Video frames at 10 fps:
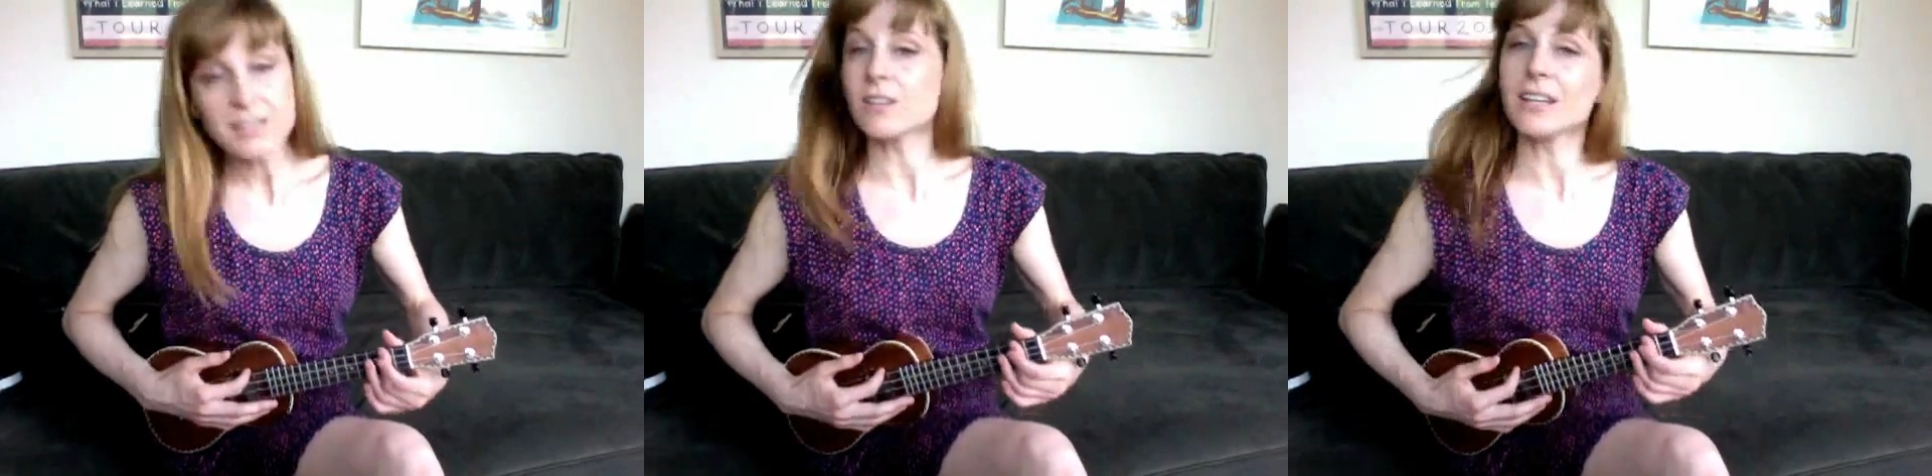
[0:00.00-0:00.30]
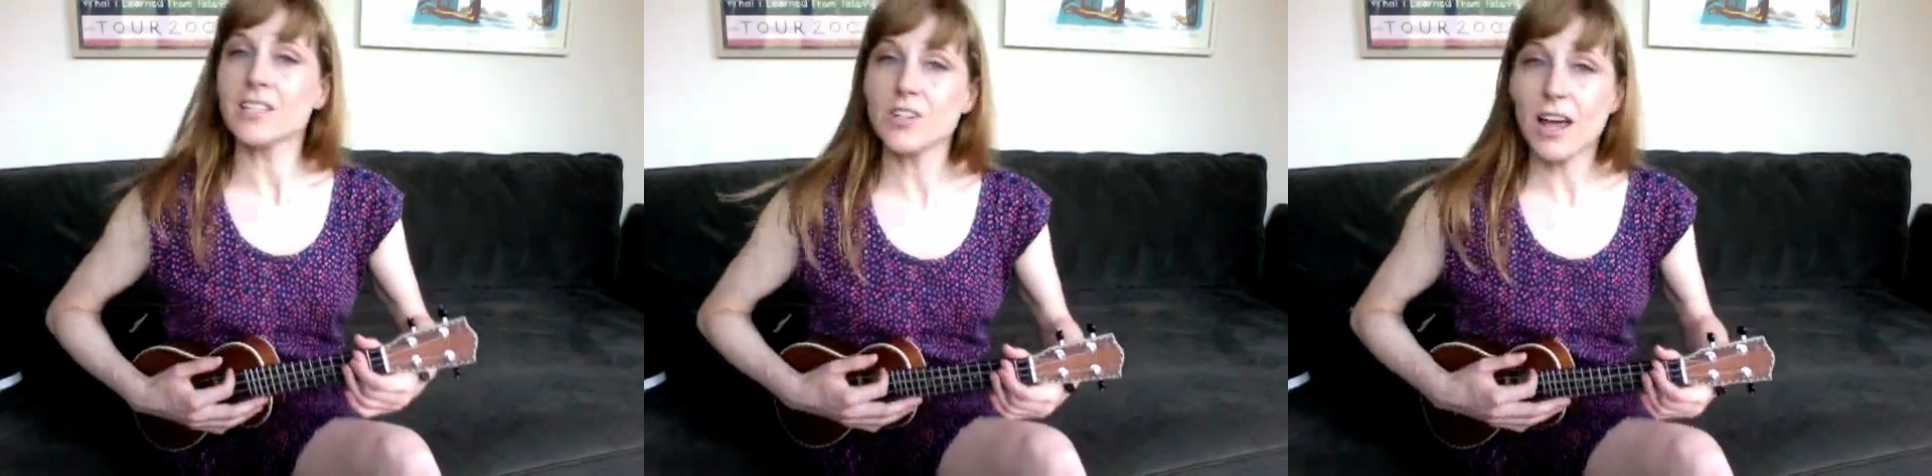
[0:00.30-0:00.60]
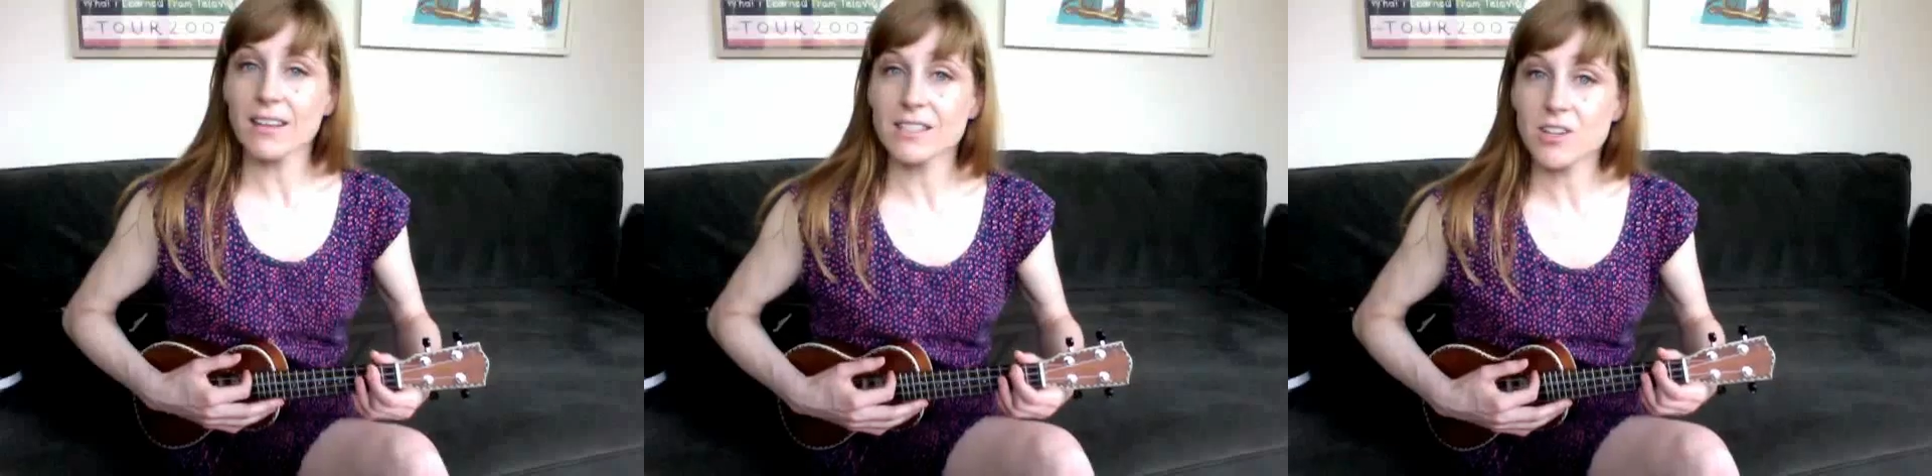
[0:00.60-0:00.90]
let's
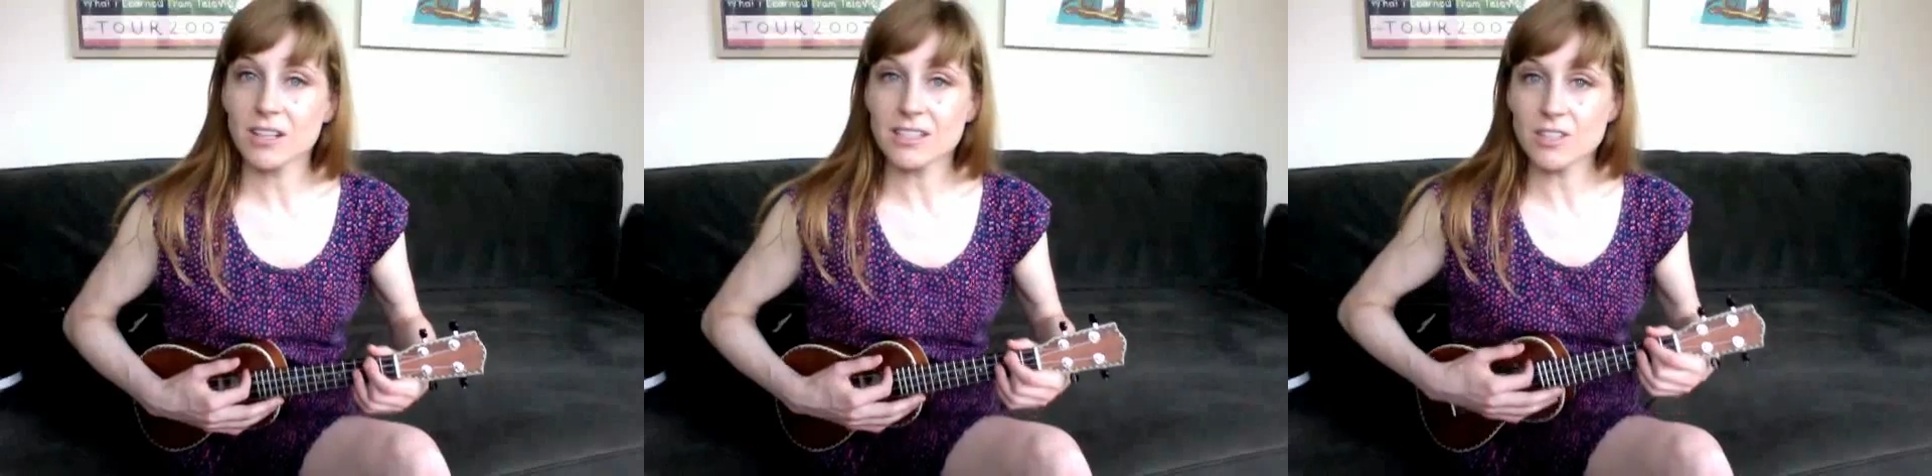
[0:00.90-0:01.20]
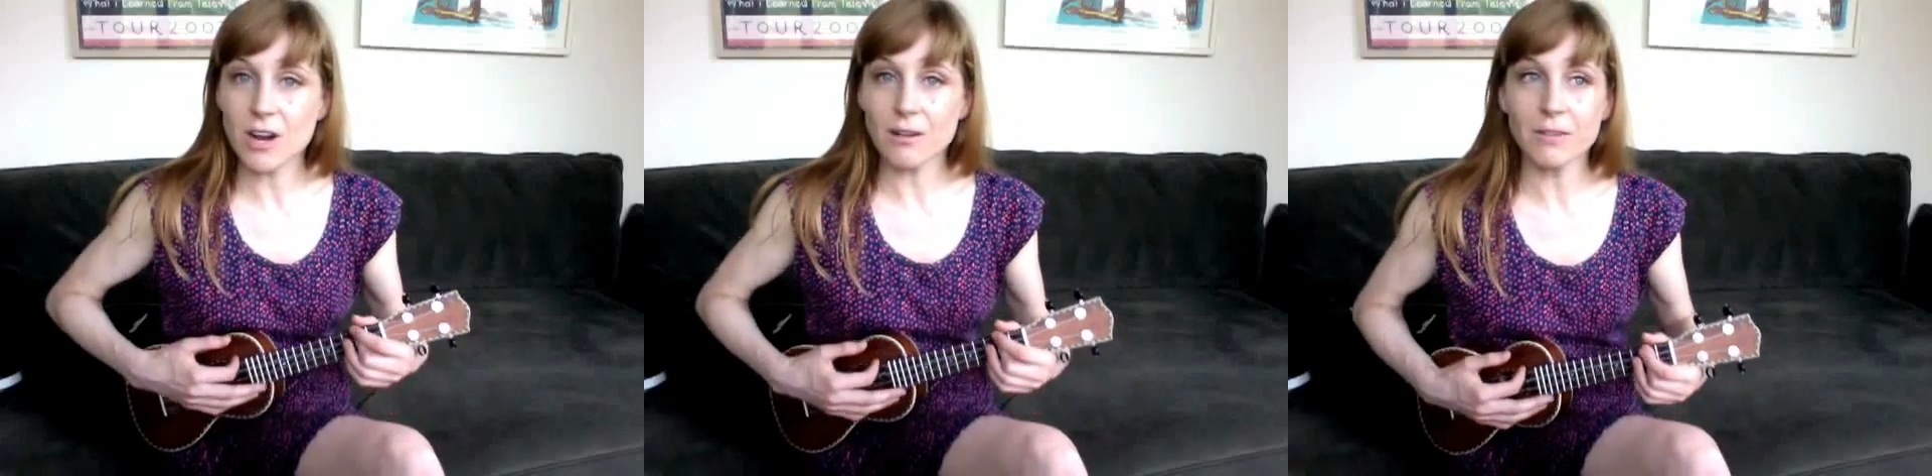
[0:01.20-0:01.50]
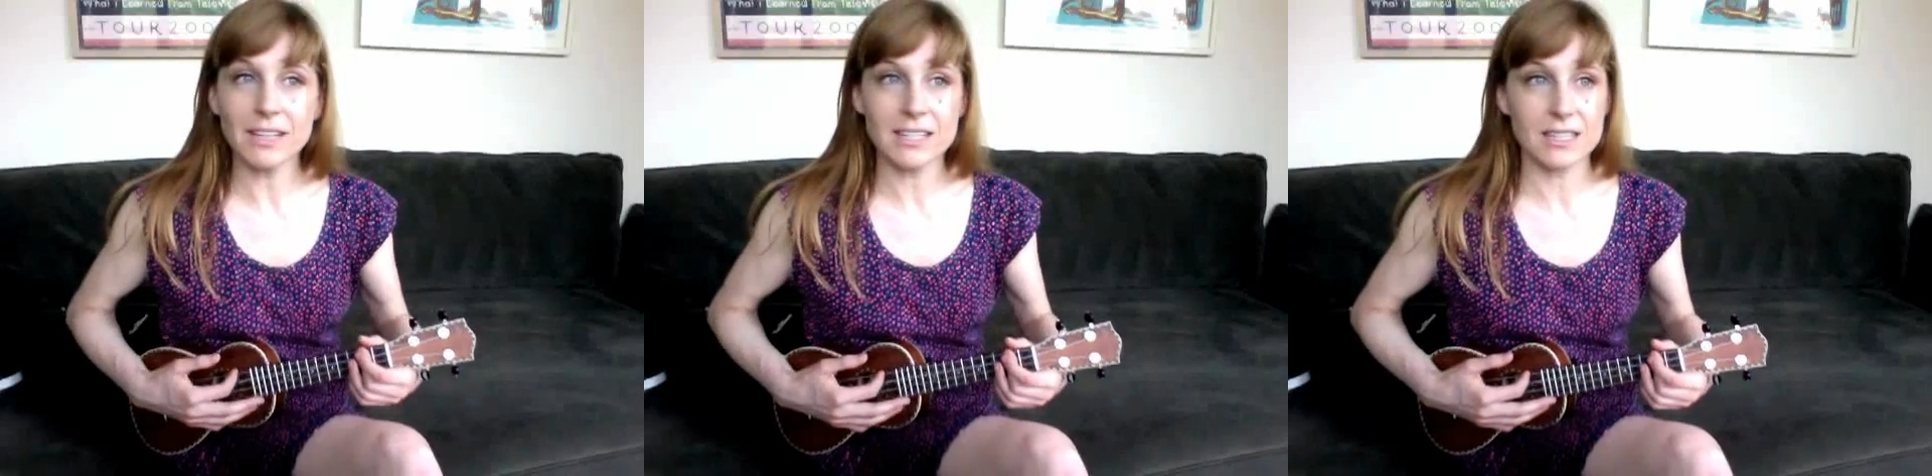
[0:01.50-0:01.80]
try this. Let's try it
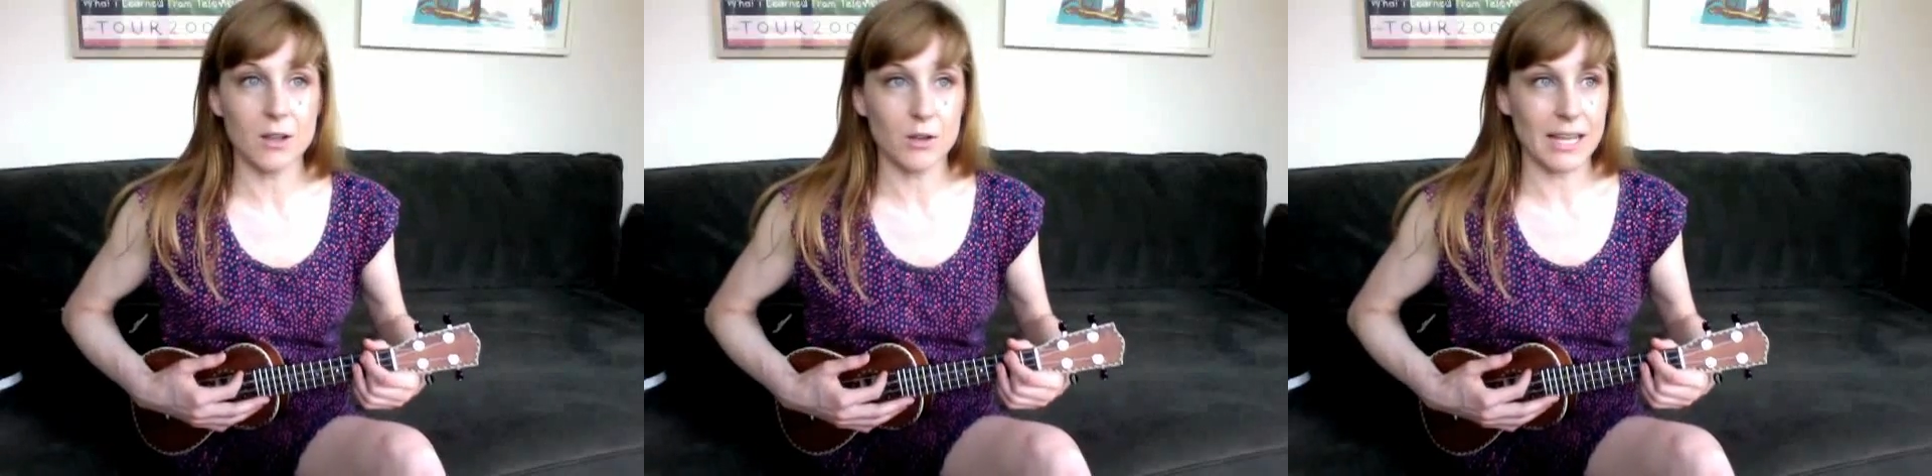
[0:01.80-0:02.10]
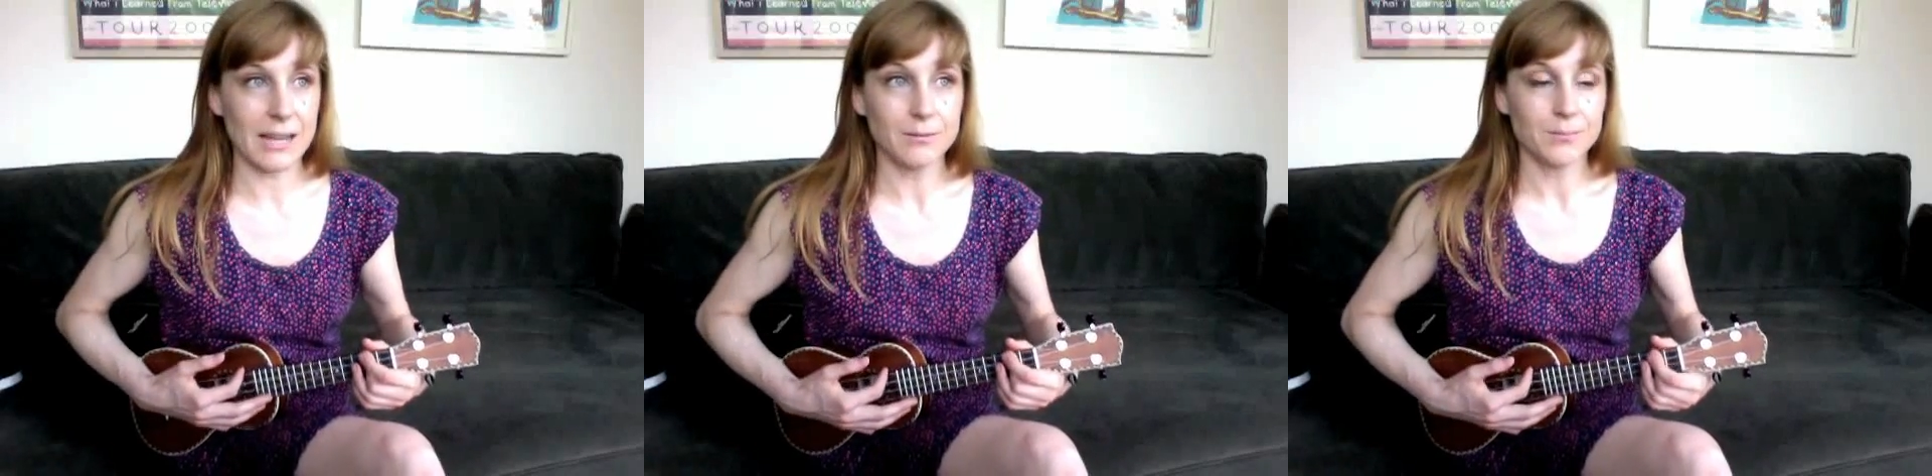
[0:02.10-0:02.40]
really slowly.